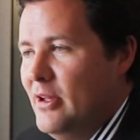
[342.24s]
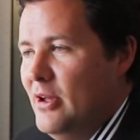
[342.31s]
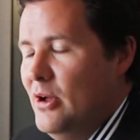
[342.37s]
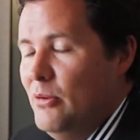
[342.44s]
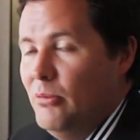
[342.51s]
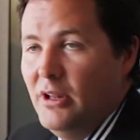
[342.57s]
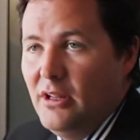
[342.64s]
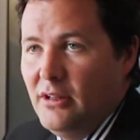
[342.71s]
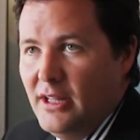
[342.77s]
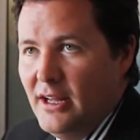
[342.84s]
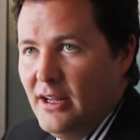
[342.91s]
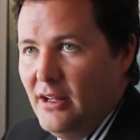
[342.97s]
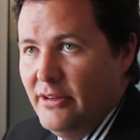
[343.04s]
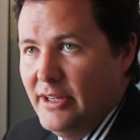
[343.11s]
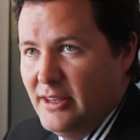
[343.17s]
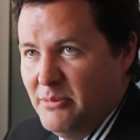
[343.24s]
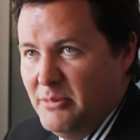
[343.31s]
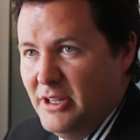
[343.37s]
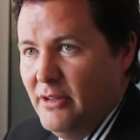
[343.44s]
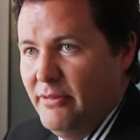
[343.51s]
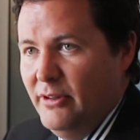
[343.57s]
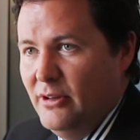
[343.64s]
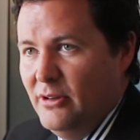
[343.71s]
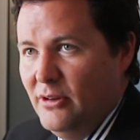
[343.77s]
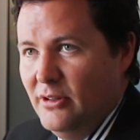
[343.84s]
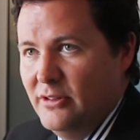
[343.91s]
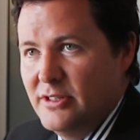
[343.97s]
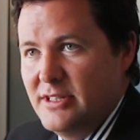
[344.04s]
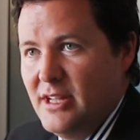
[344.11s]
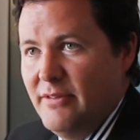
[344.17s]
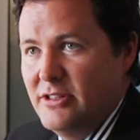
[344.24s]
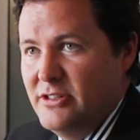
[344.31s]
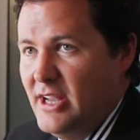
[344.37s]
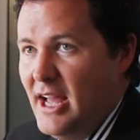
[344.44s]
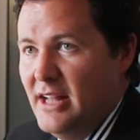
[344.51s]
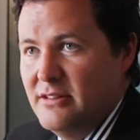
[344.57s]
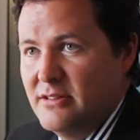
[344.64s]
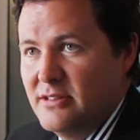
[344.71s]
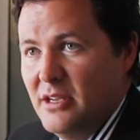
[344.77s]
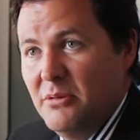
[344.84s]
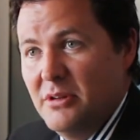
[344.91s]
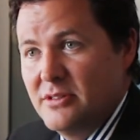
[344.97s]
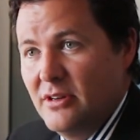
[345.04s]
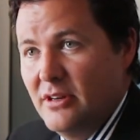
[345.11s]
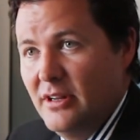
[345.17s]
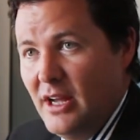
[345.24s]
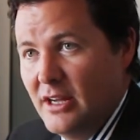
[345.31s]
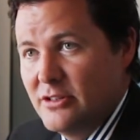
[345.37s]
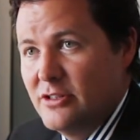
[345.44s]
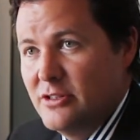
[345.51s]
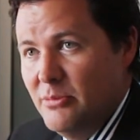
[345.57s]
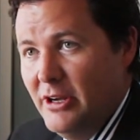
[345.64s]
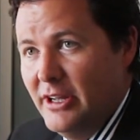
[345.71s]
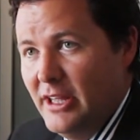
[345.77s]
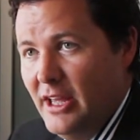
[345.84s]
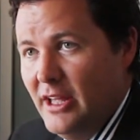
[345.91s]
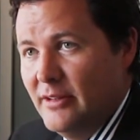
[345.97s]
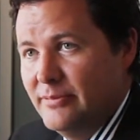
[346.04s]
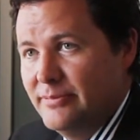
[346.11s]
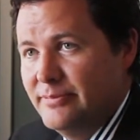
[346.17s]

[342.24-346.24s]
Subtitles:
Great. Well, I'll get them to give you a call and just have a chat and see what sort of deductions you might get.